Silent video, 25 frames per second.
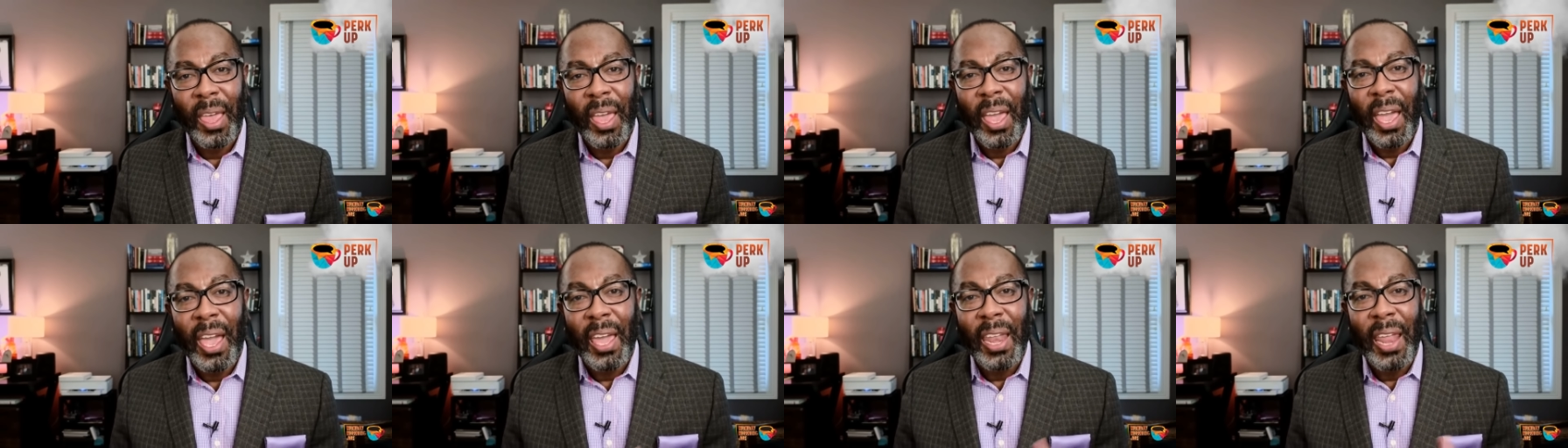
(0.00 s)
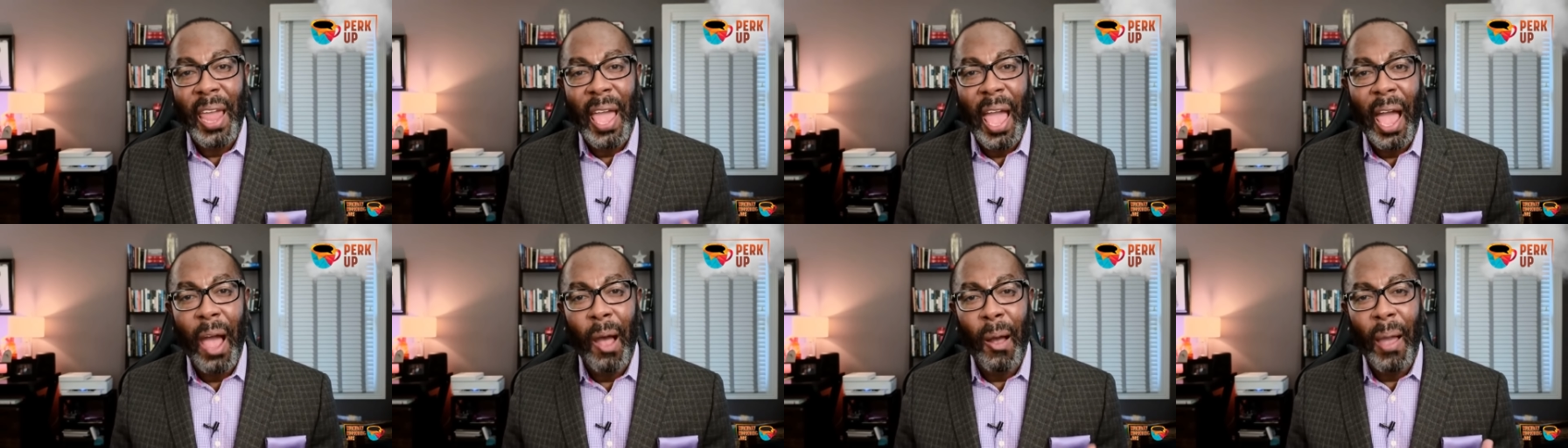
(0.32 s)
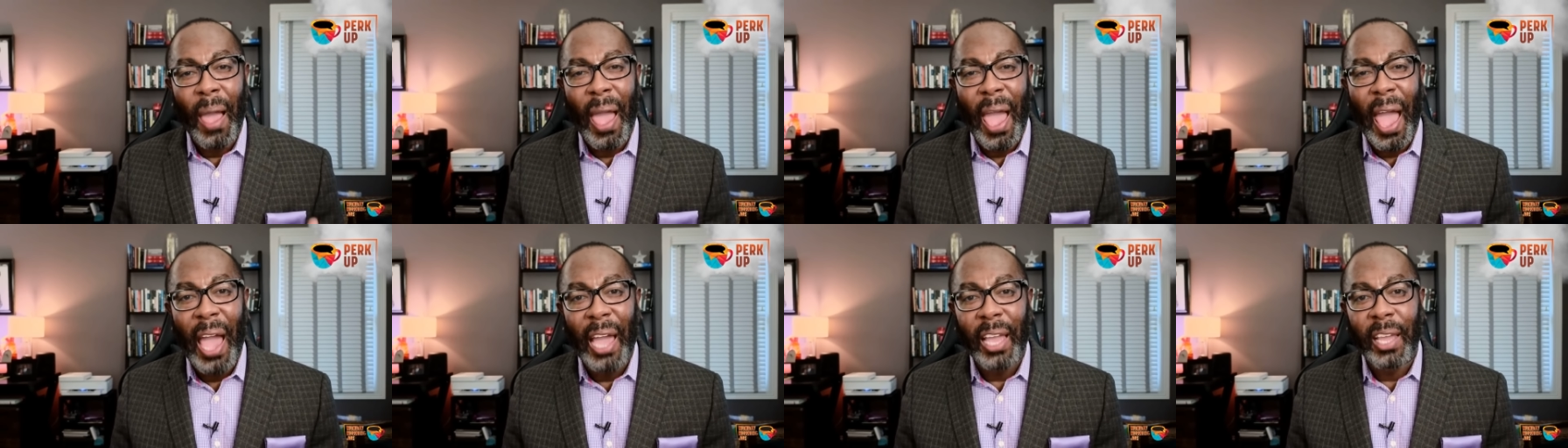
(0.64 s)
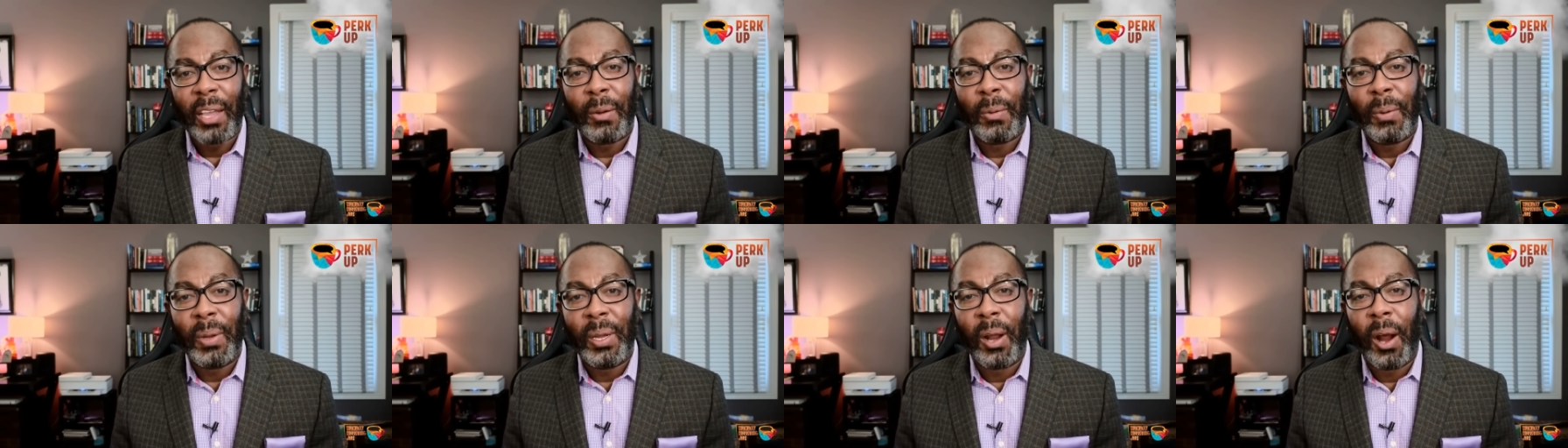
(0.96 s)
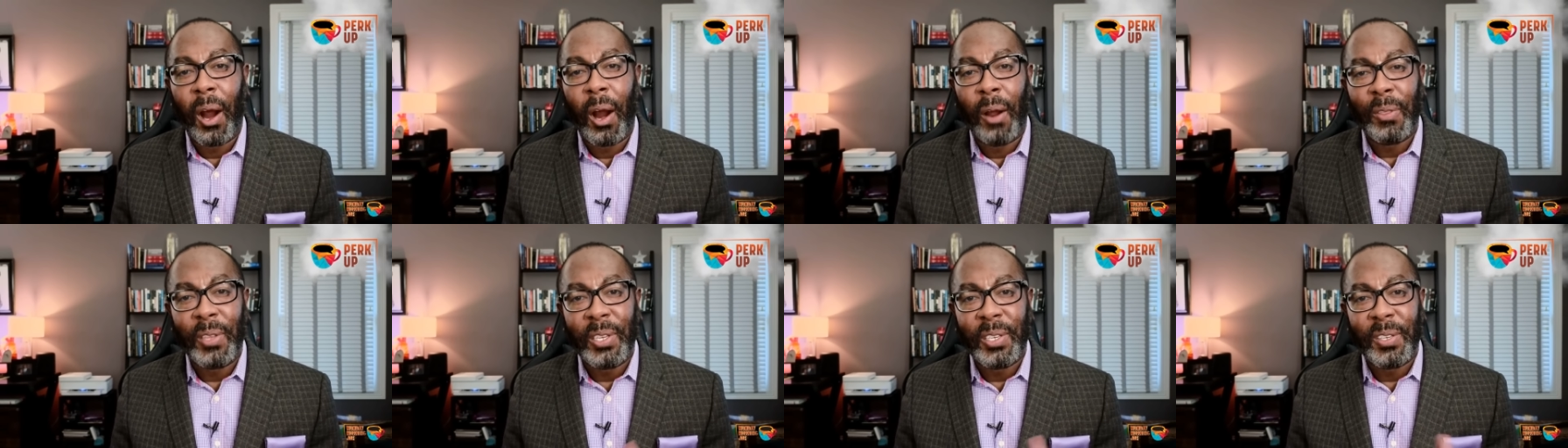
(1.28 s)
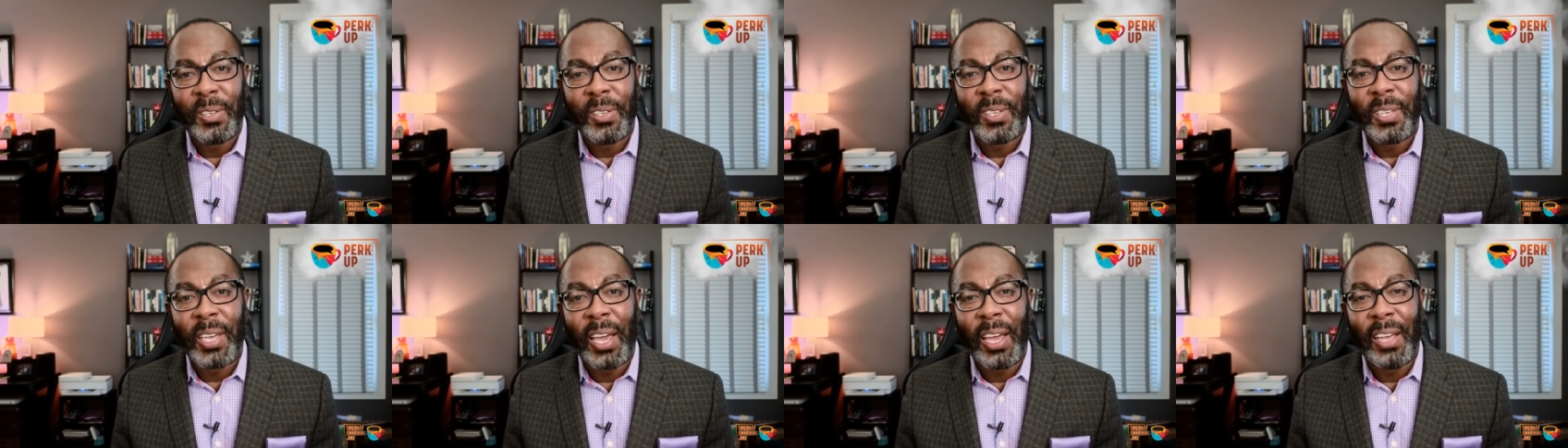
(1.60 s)
And how accurate are these
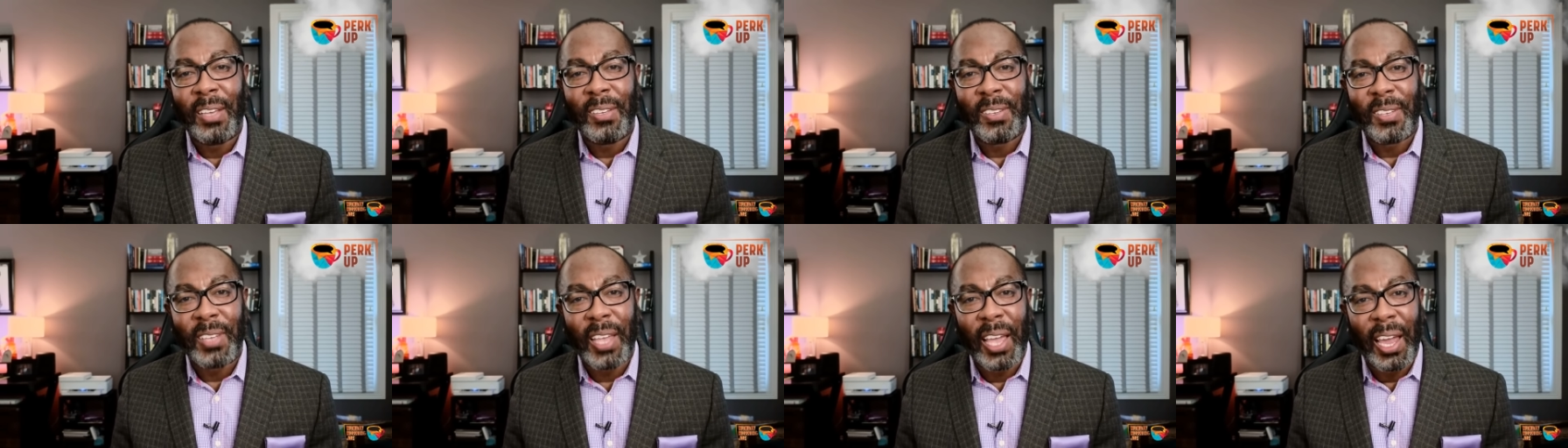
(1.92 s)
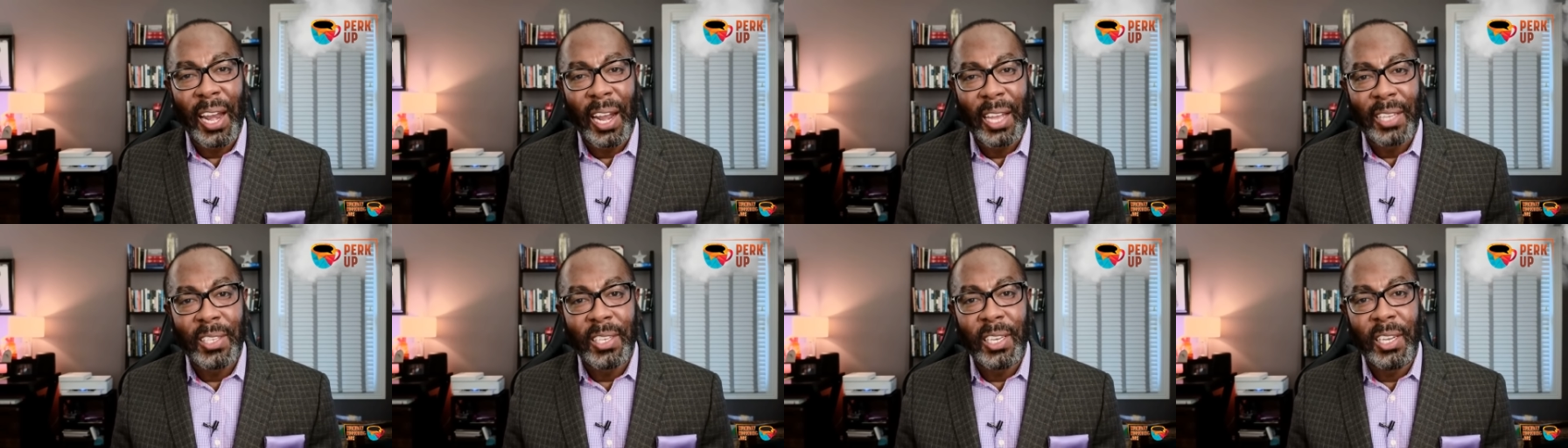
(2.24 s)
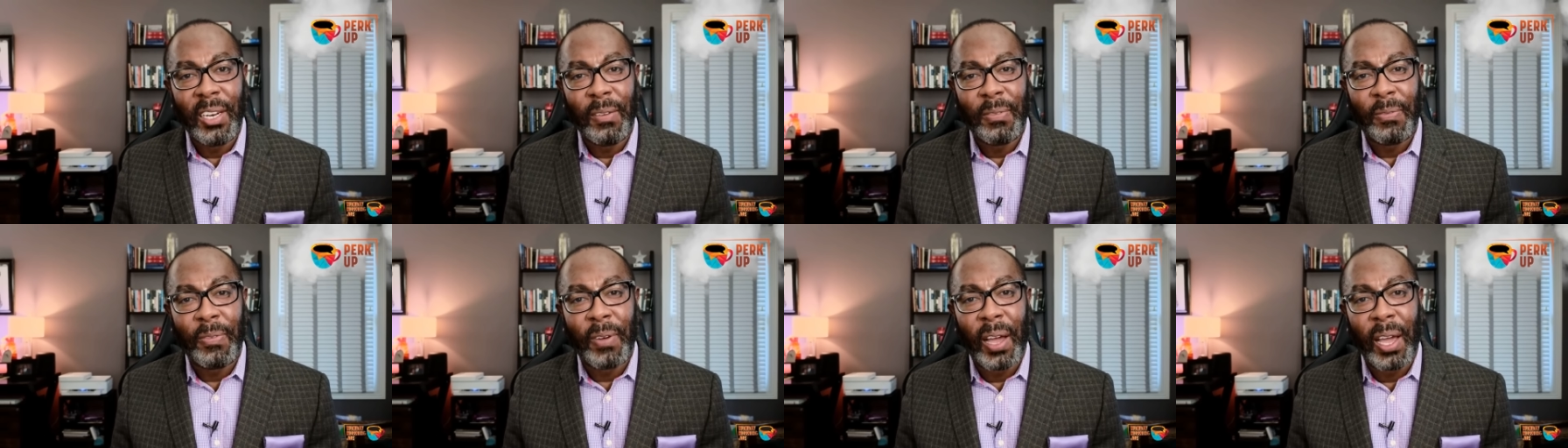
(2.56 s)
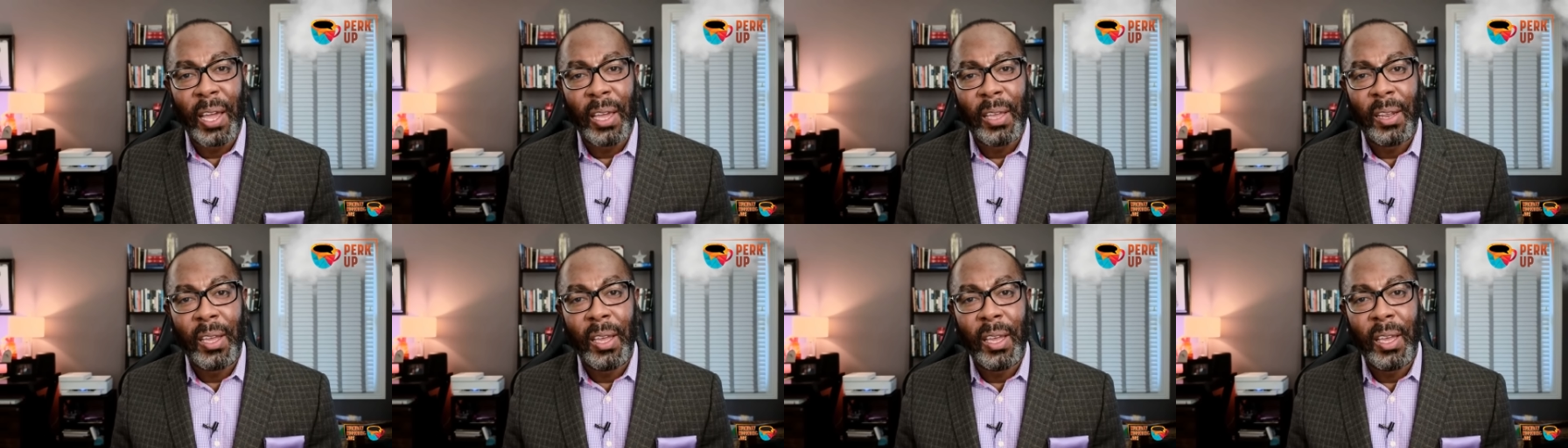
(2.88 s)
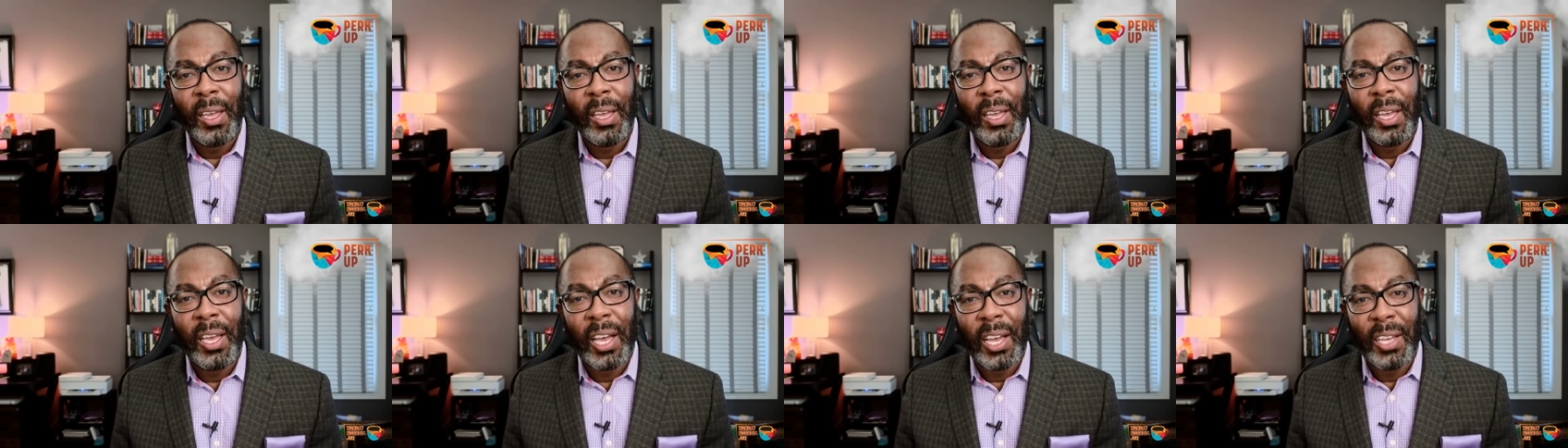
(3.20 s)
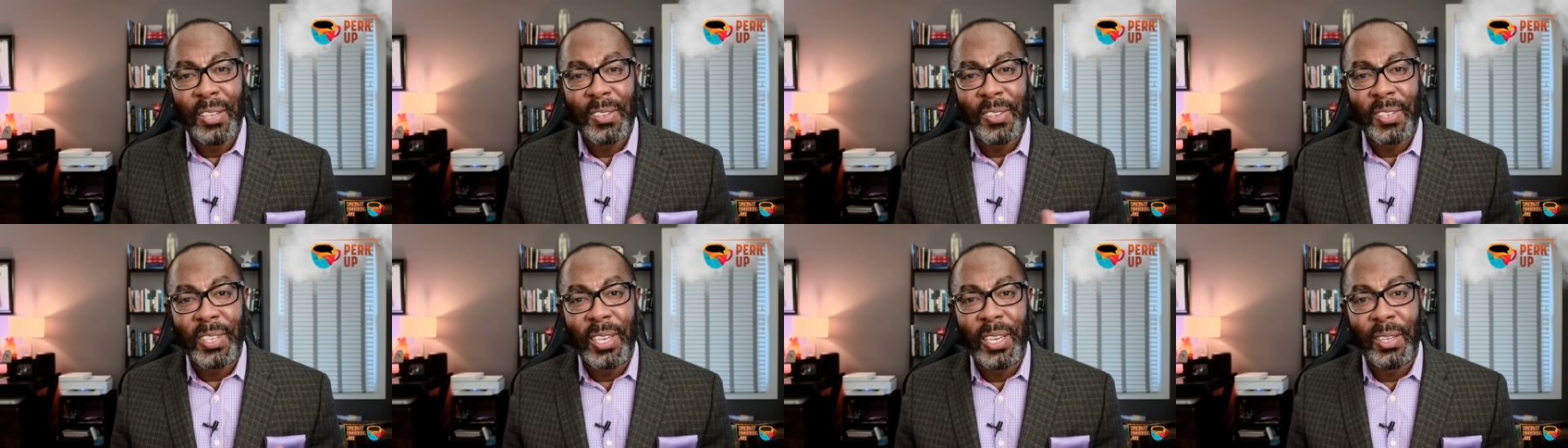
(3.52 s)
tests at identifying a
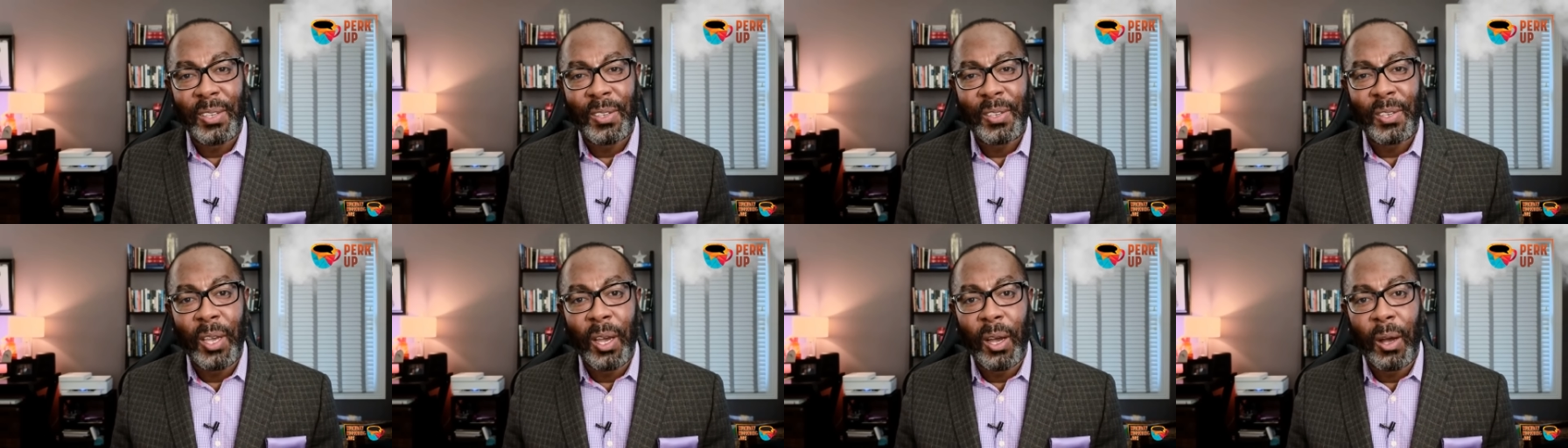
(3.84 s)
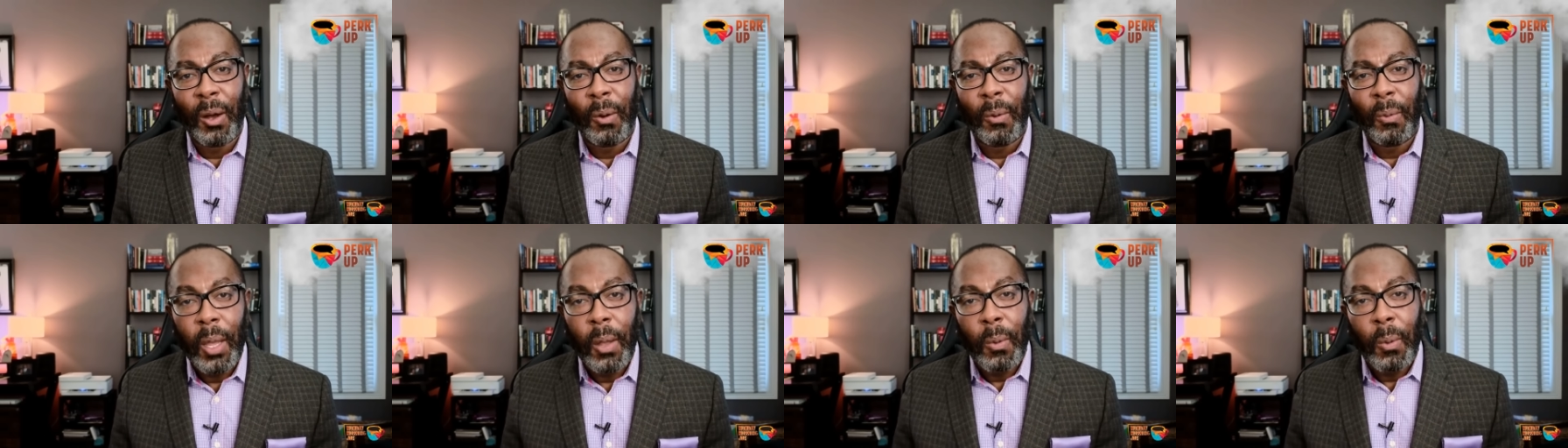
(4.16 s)
CSO?